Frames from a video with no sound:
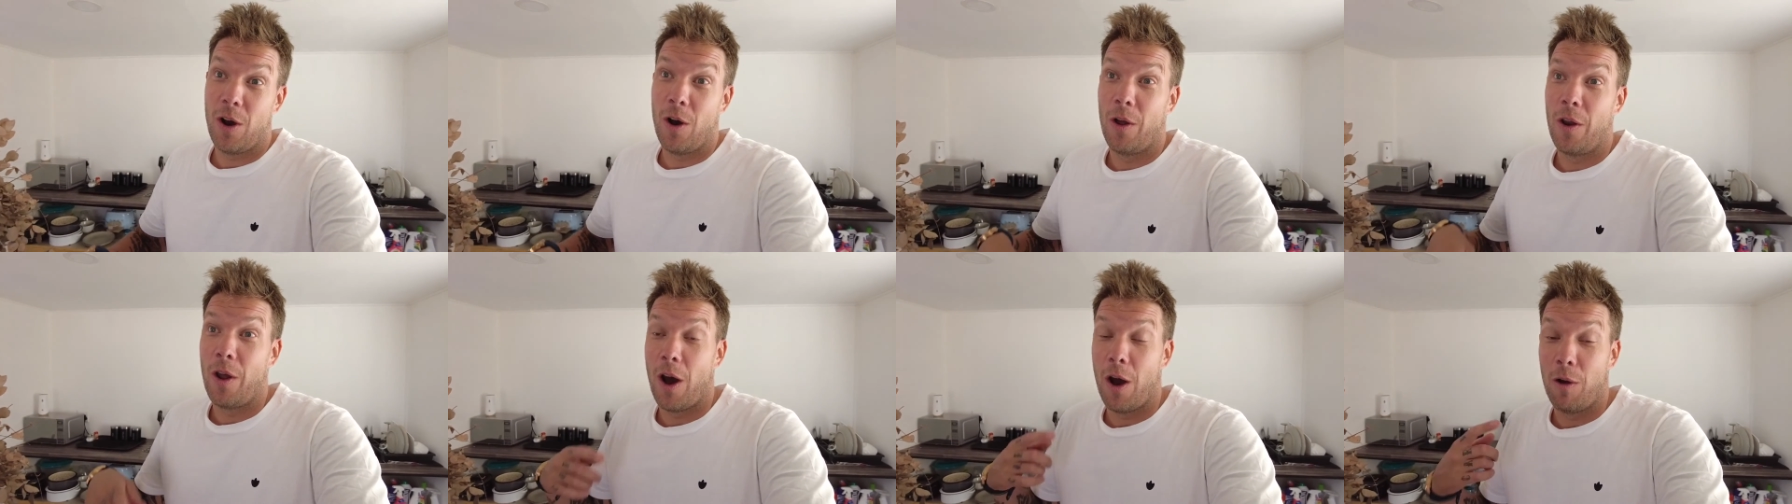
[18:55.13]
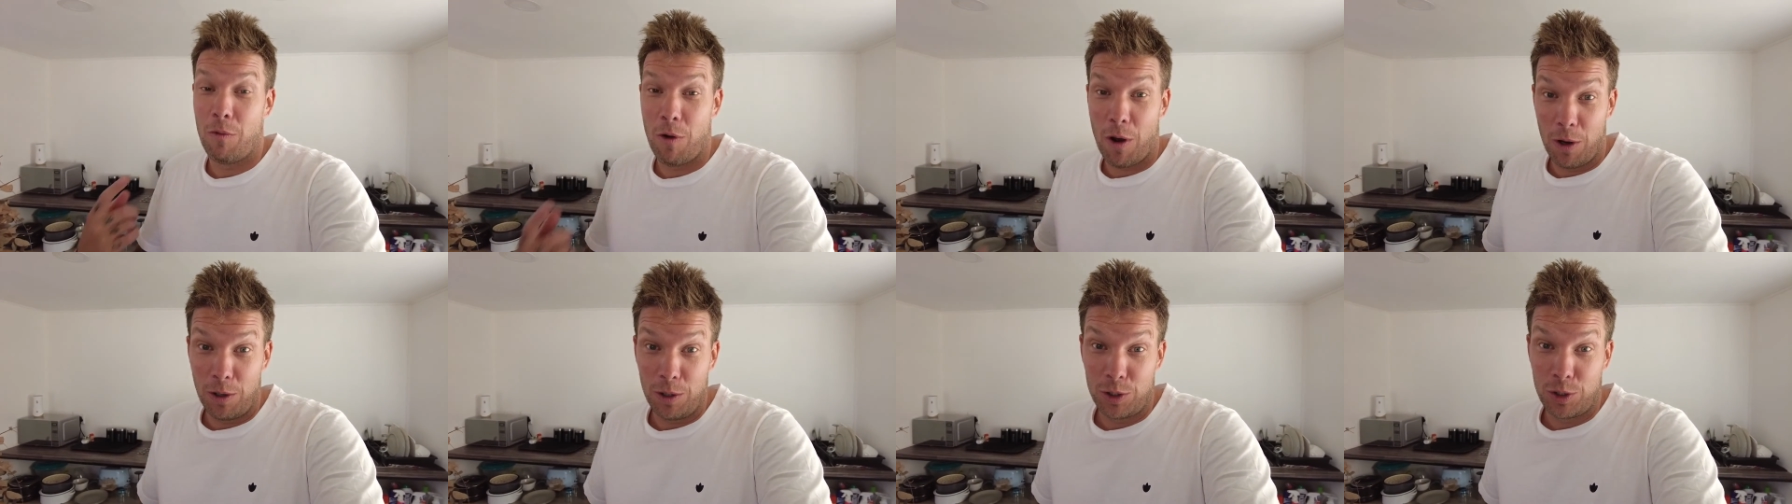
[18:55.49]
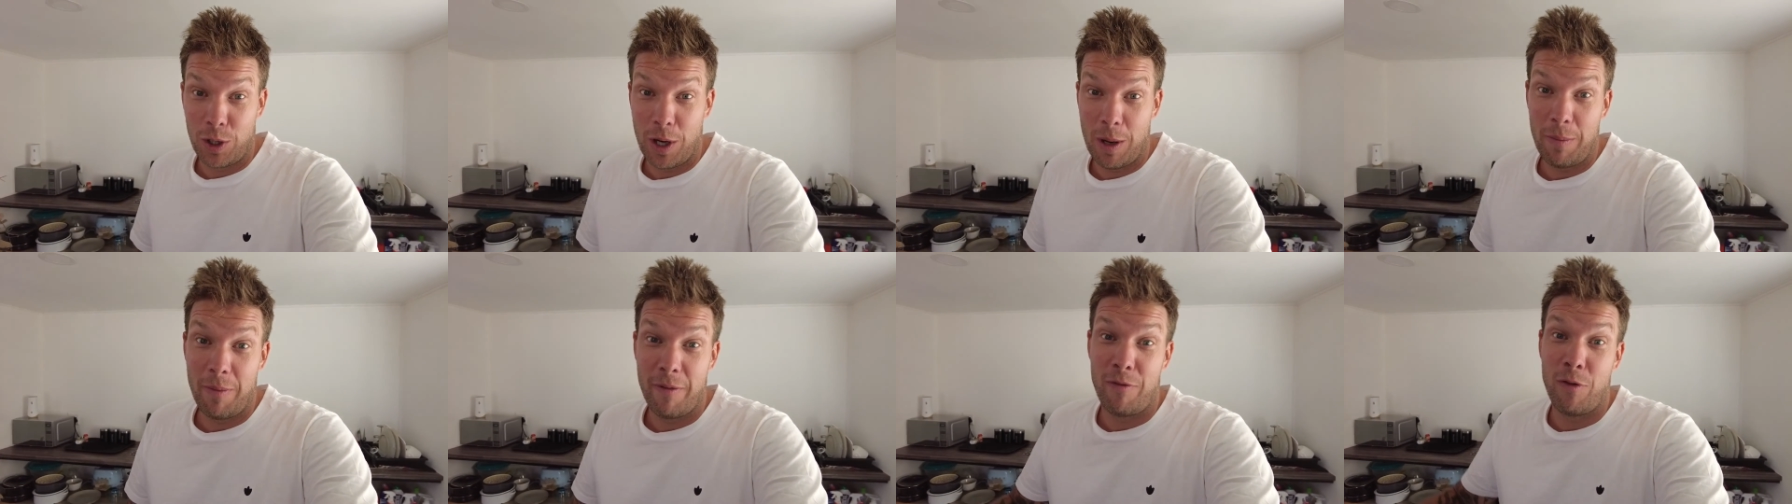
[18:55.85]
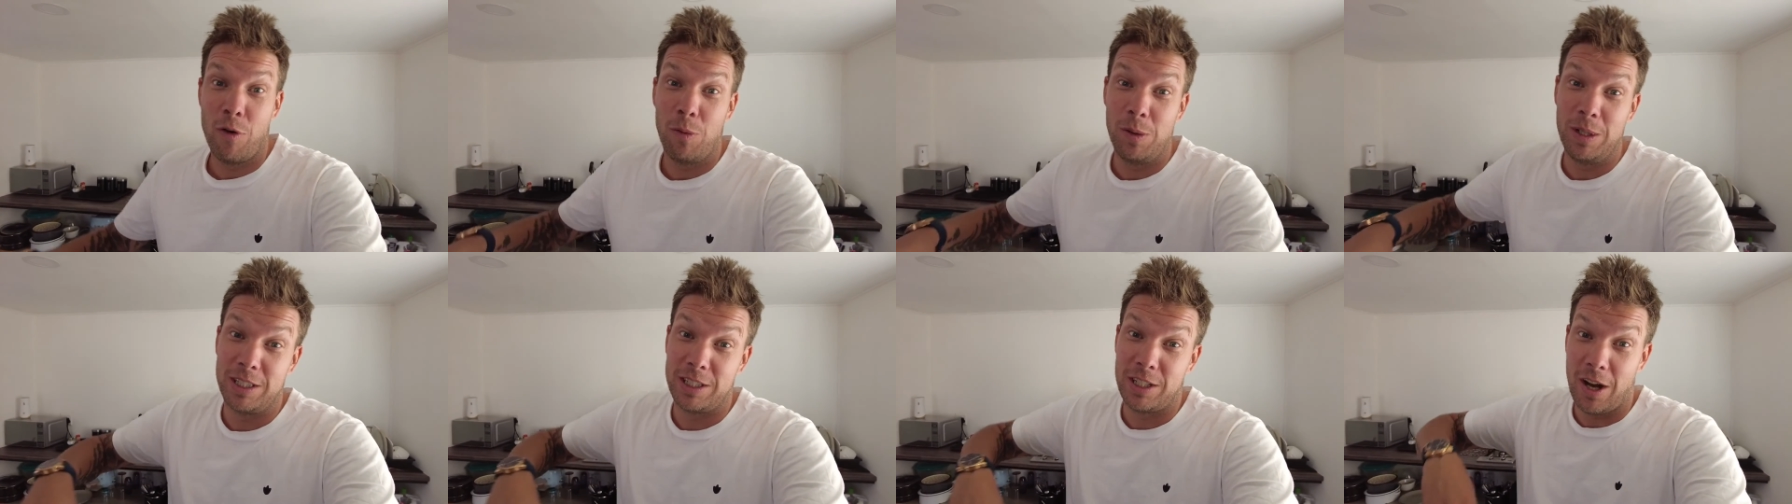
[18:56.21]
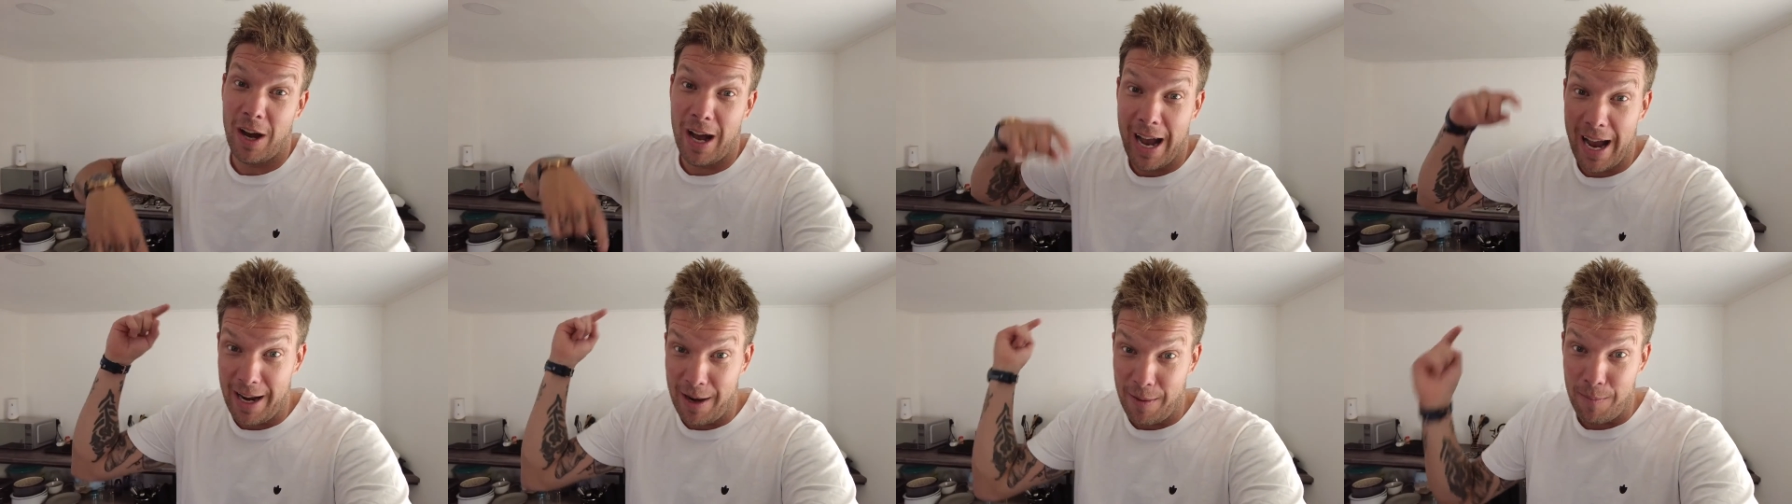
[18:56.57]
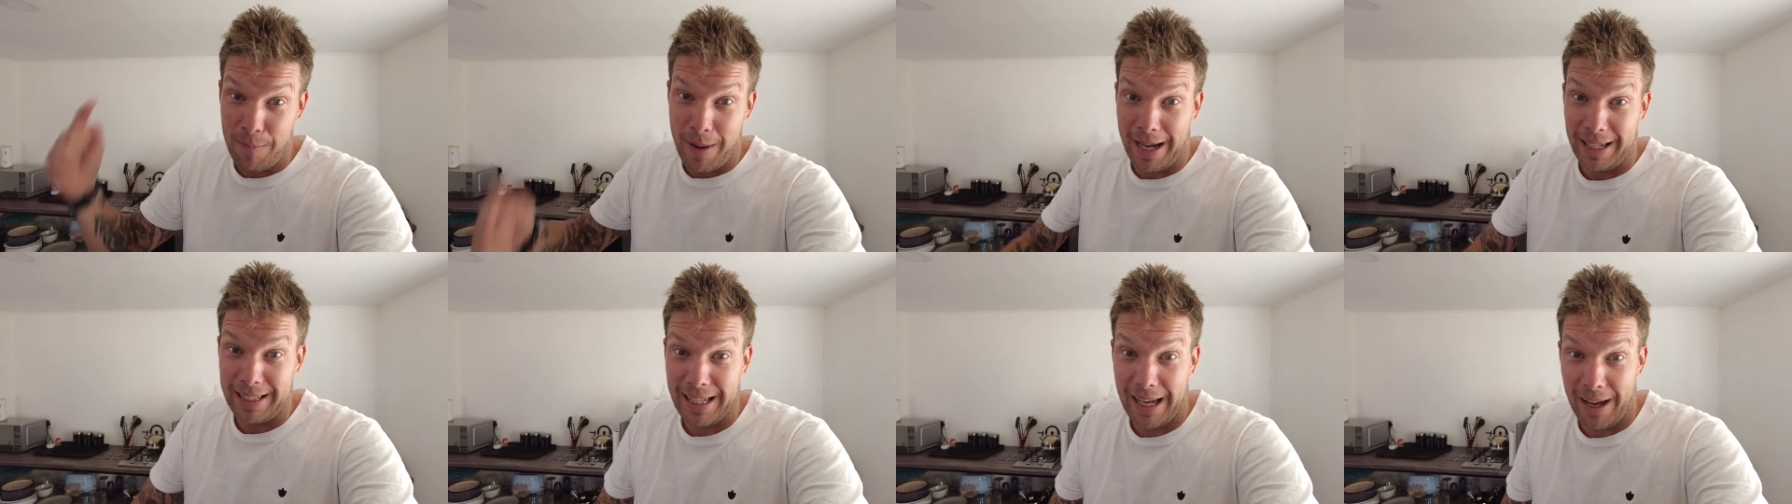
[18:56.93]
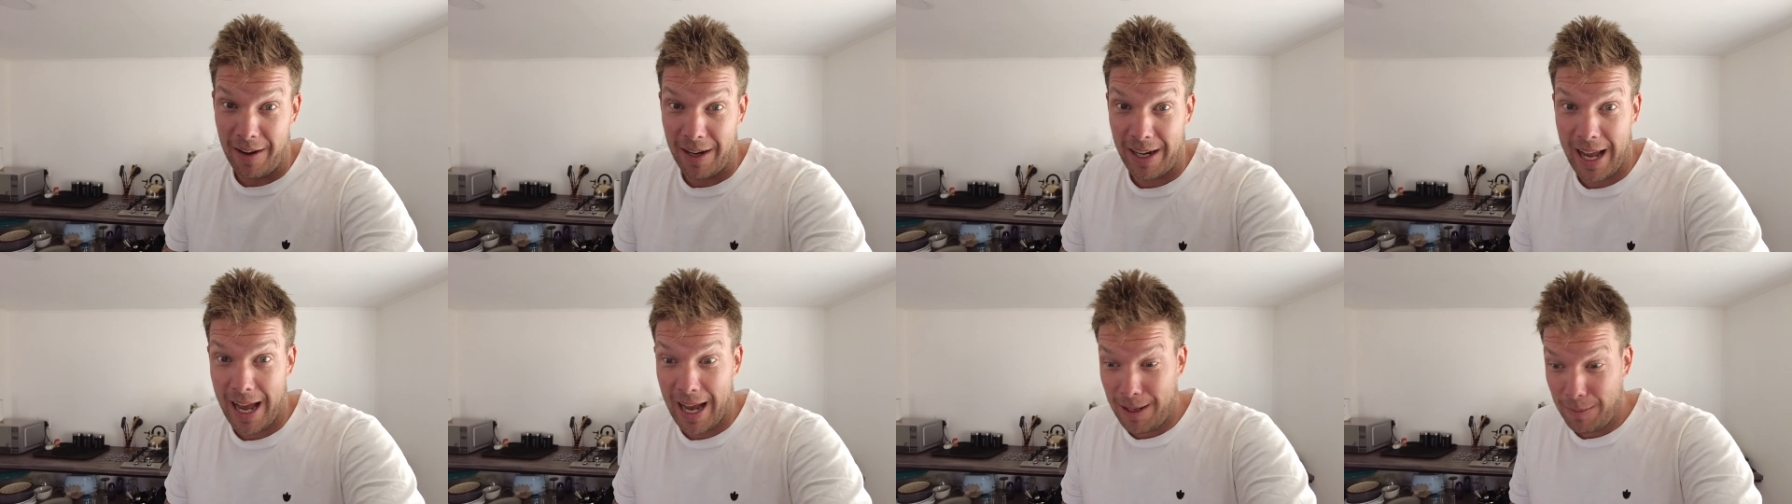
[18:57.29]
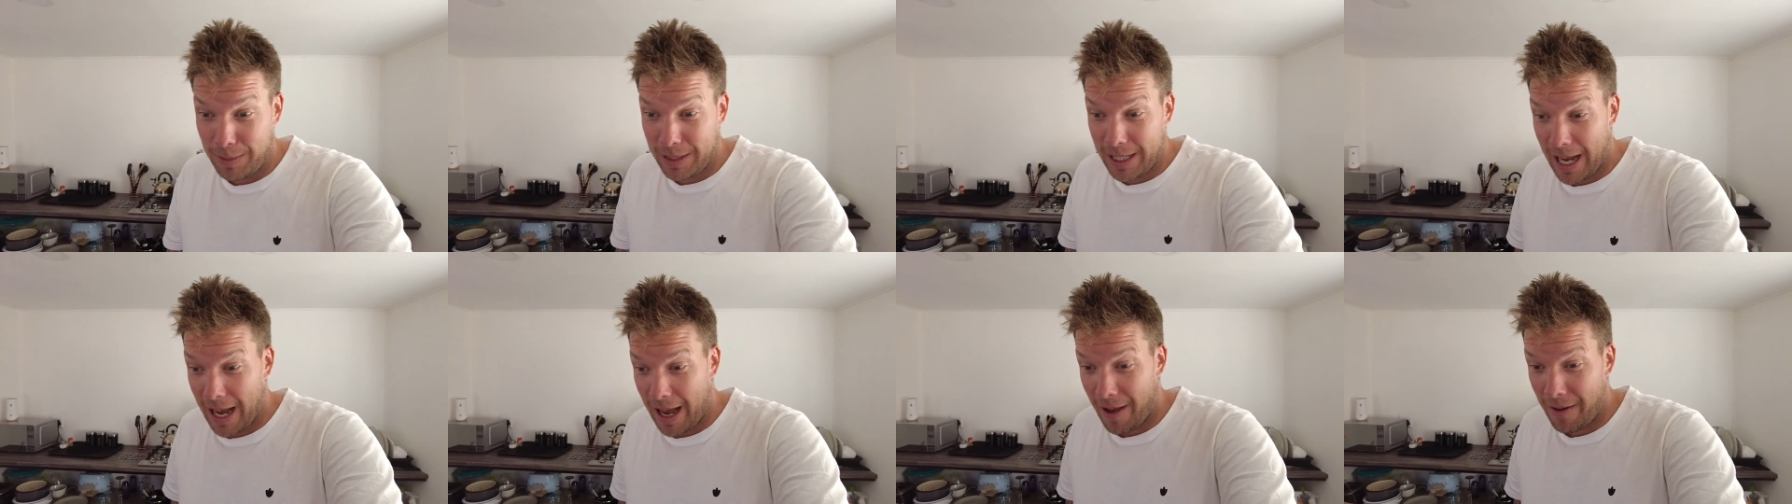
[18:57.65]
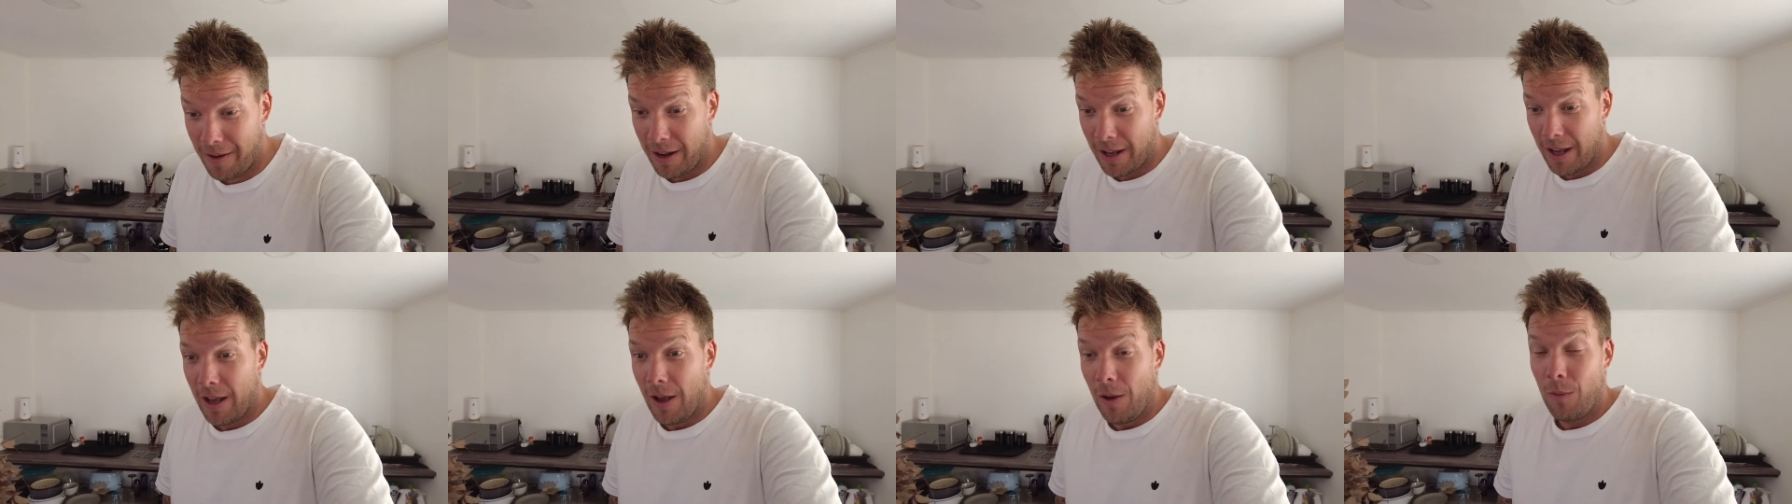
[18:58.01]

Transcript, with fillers: on our road trip before we start heading back down to Cape Town.